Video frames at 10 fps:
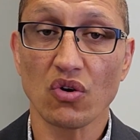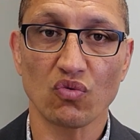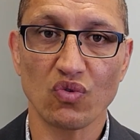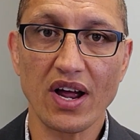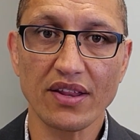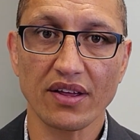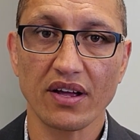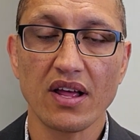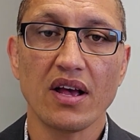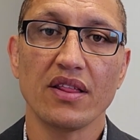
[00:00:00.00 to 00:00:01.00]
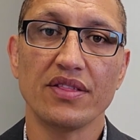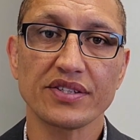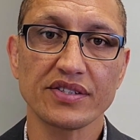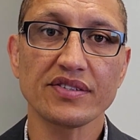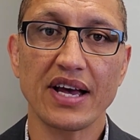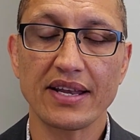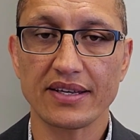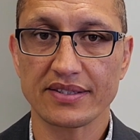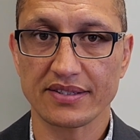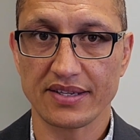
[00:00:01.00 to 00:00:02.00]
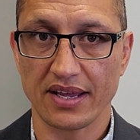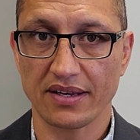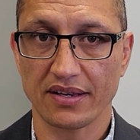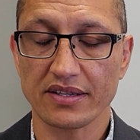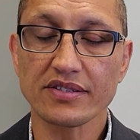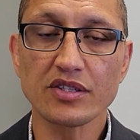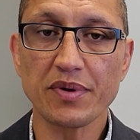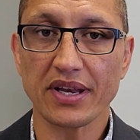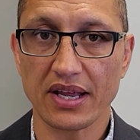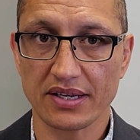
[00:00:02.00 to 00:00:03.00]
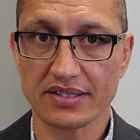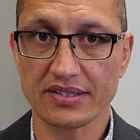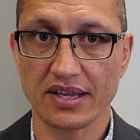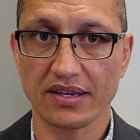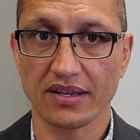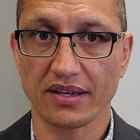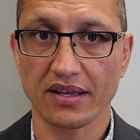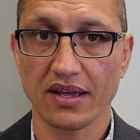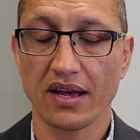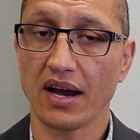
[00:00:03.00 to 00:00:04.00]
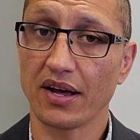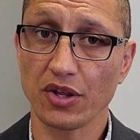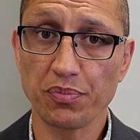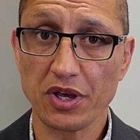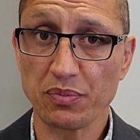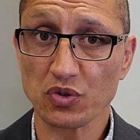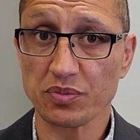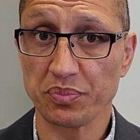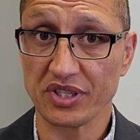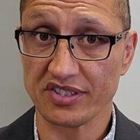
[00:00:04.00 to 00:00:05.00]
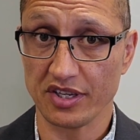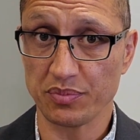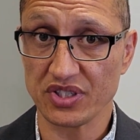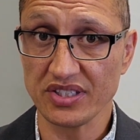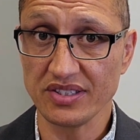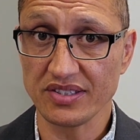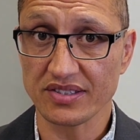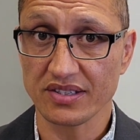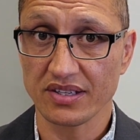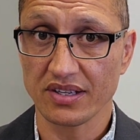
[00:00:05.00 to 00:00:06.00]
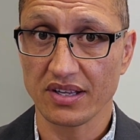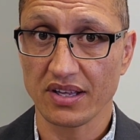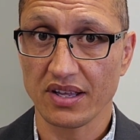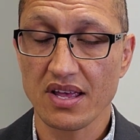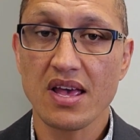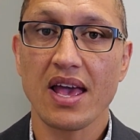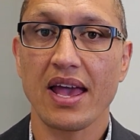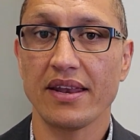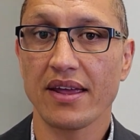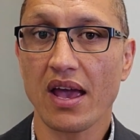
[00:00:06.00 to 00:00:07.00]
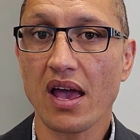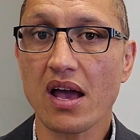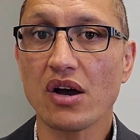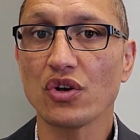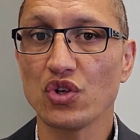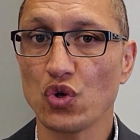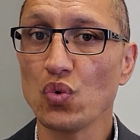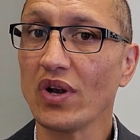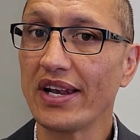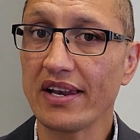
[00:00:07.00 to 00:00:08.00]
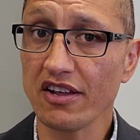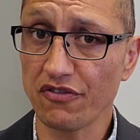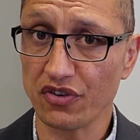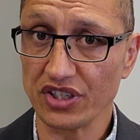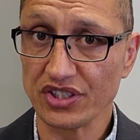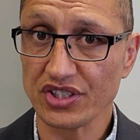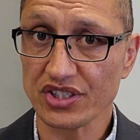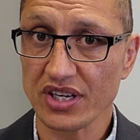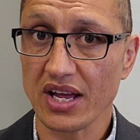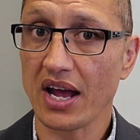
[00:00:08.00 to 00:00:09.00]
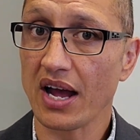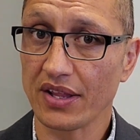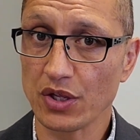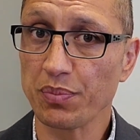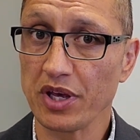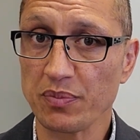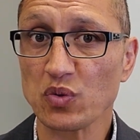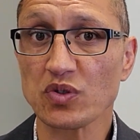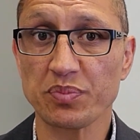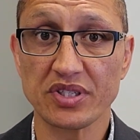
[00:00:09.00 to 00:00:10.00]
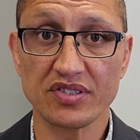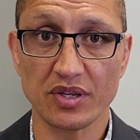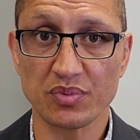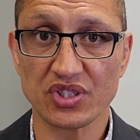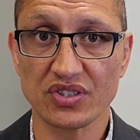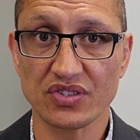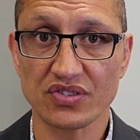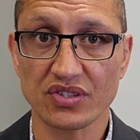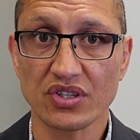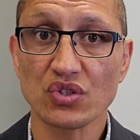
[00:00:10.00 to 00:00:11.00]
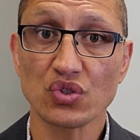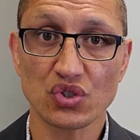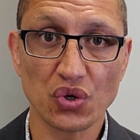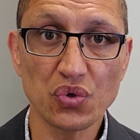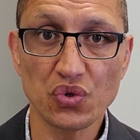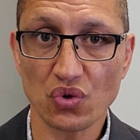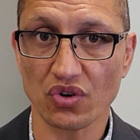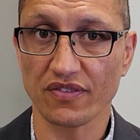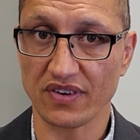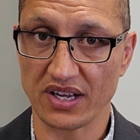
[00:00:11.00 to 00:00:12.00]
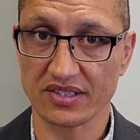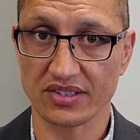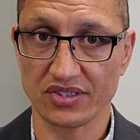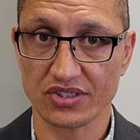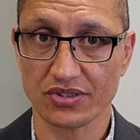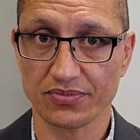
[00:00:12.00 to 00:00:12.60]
Rather, this is about understanding other people's perceptions and how you leverage other people's perceptions to your advantage.